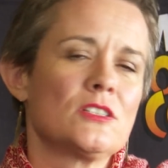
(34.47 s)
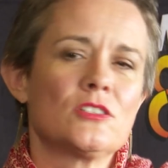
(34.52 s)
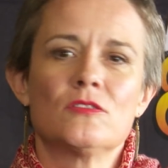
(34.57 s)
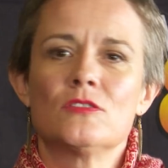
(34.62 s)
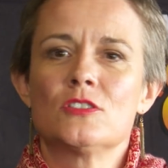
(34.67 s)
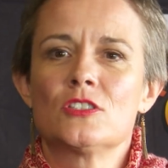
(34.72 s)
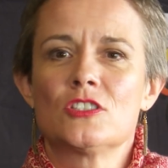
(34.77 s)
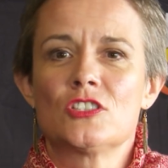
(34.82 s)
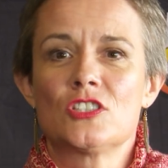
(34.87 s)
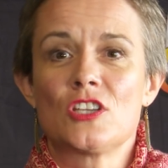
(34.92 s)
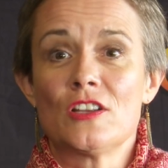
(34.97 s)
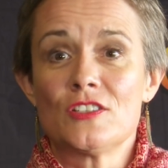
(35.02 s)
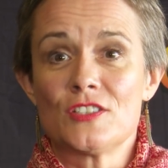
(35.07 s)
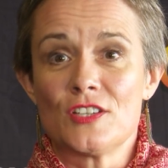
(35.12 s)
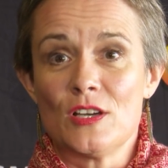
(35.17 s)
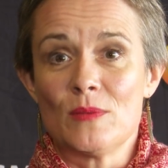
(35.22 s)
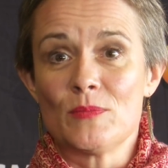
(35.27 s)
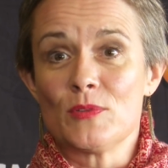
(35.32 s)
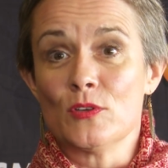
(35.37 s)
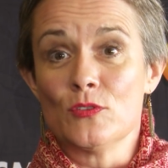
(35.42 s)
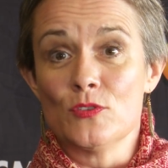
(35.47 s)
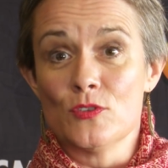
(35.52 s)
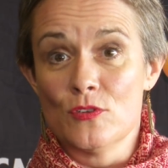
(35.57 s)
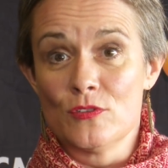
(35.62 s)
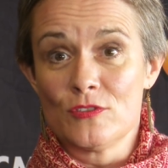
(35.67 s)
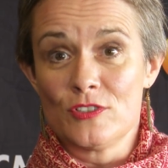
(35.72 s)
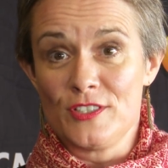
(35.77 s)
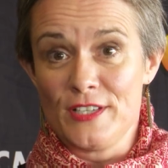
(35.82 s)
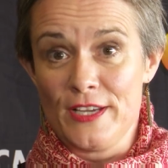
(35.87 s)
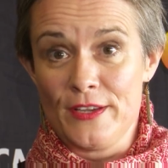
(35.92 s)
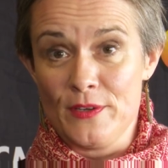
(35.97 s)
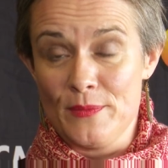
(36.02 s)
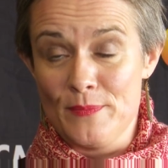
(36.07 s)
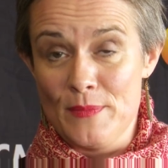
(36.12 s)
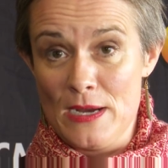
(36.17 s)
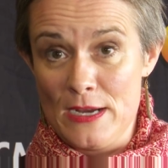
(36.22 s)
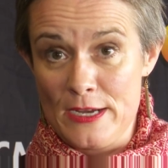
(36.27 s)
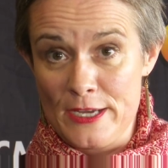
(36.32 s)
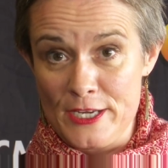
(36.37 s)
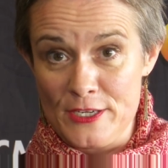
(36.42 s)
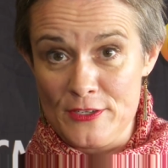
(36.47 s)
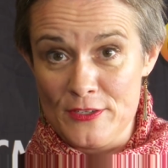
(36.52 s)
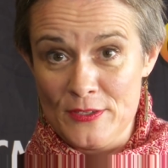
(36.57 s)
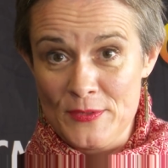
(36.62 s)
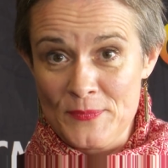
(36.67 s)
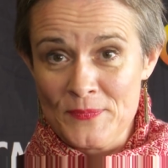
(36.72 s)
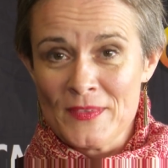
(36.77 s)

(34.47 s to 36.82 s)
He said, shut up, you're not down a mine.